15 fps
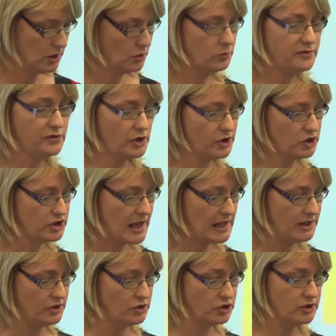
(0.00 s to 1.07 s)
we've got a
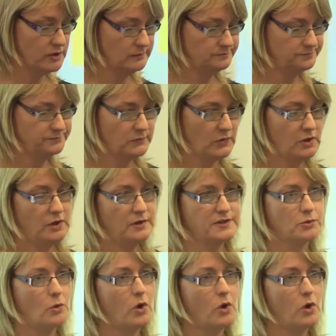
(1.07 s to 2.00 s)
challenge. So